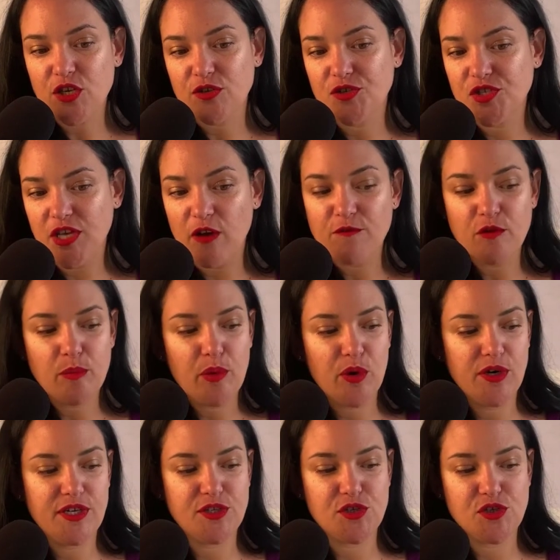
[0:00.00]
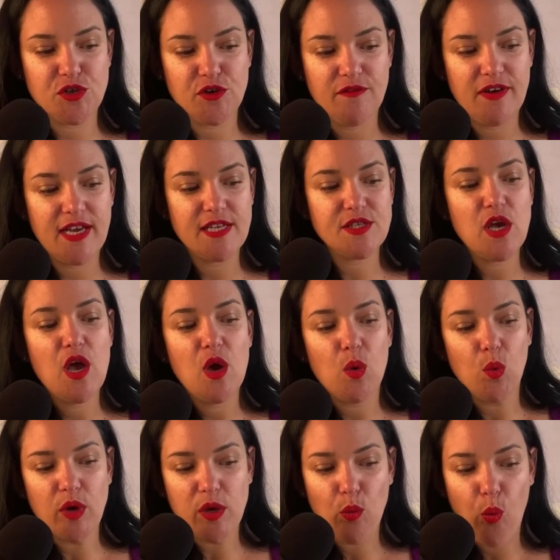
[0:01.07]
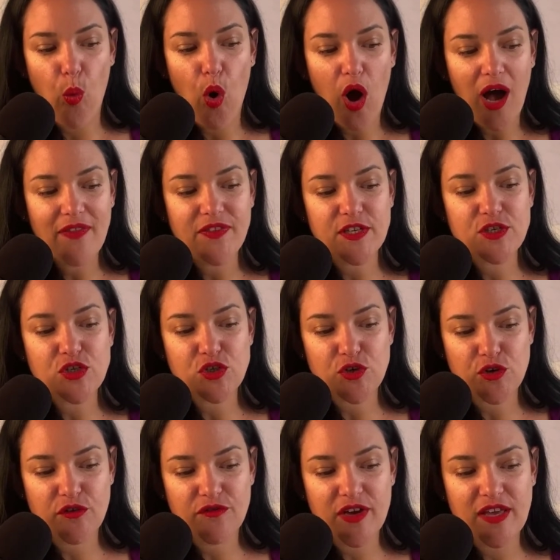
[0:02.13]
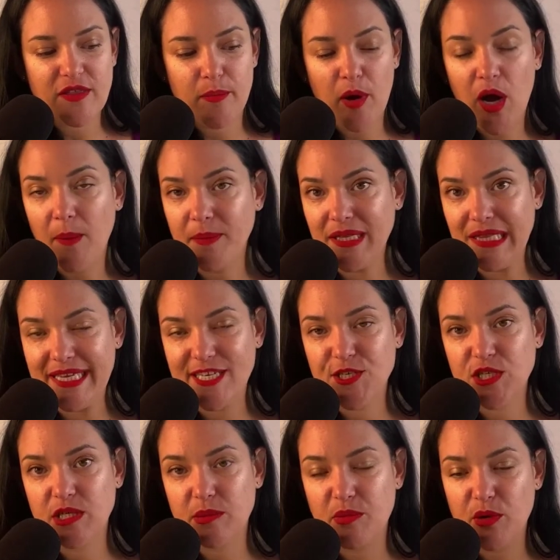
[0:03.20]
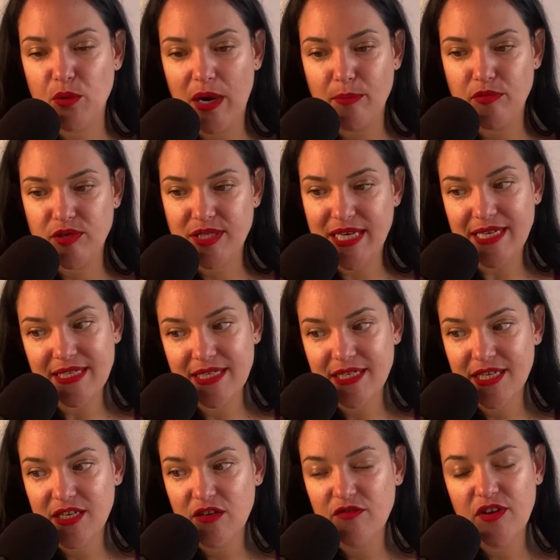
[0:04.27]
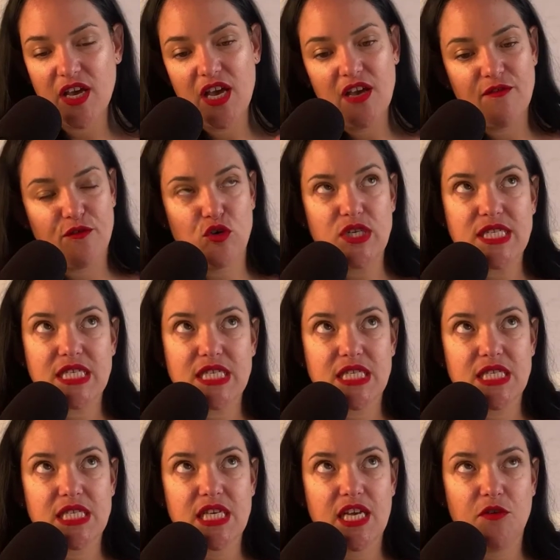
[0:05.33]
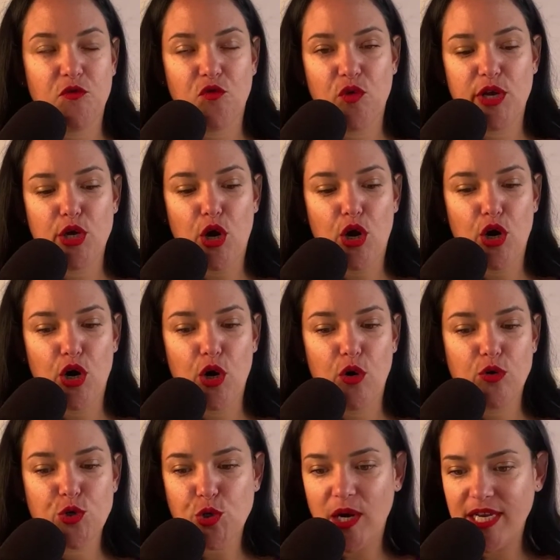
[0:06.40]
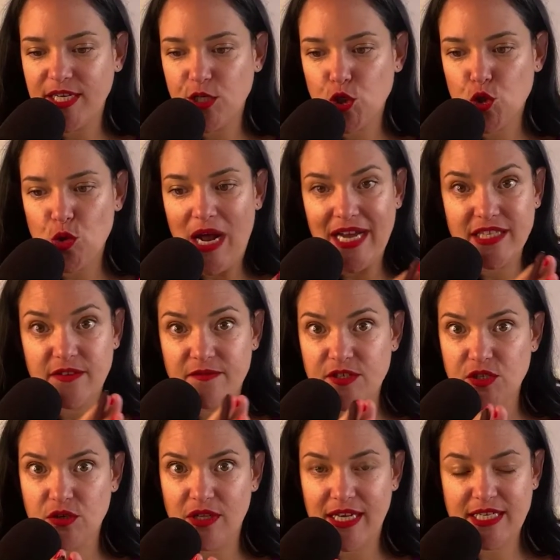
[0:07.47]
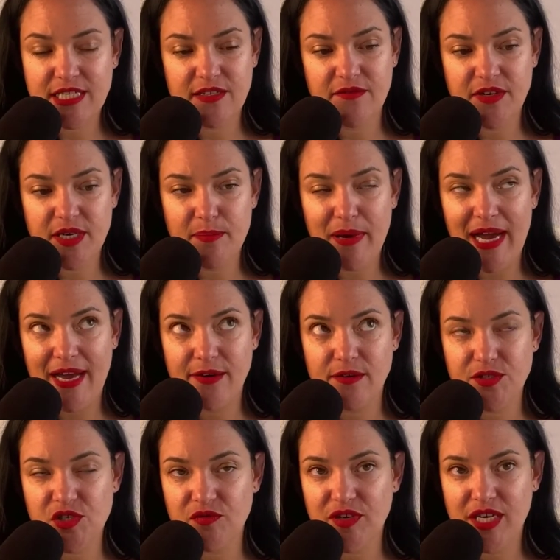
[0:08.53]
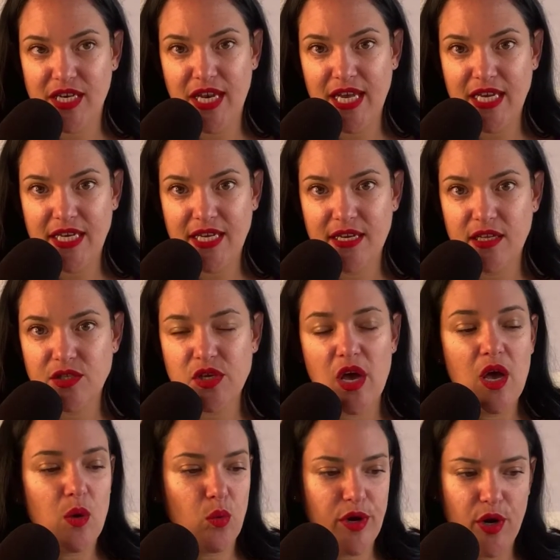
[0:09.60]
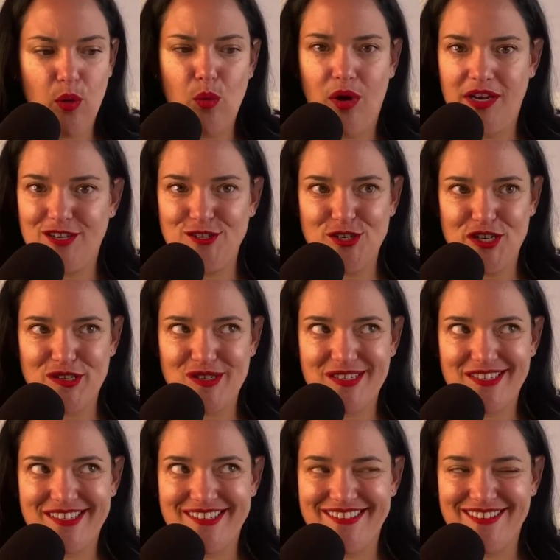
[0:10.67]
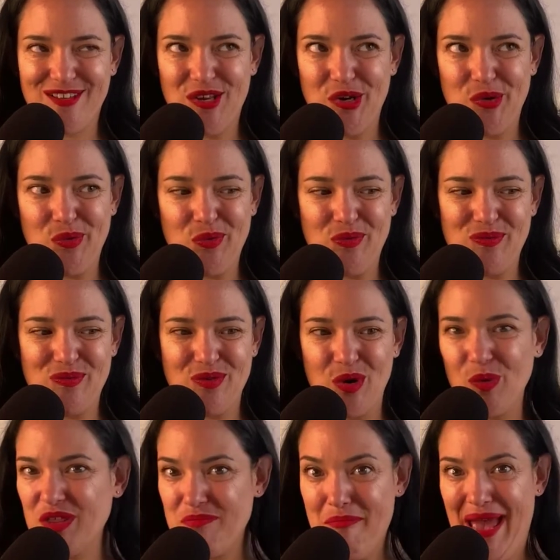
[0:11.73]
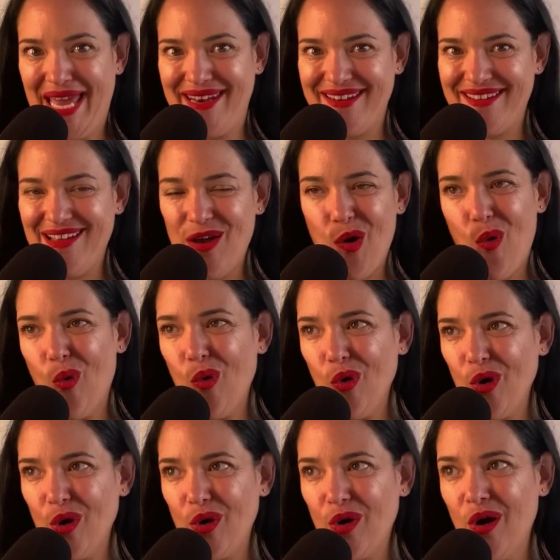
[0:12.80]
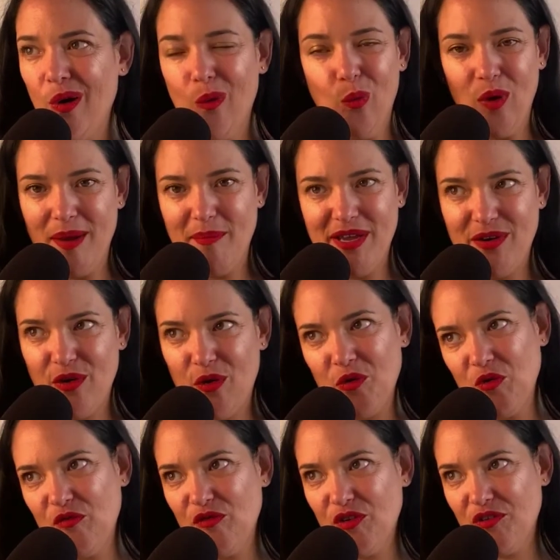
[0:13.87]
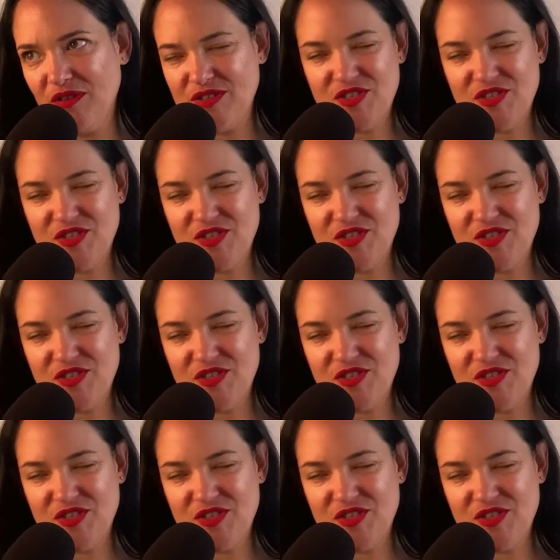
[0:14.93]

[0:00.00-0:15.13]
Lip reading: our self-reported surveys, we want the population to be representative. For instance, if we are trying to track the physical activity patterns of Canadians, we don't want to just, go with men or women over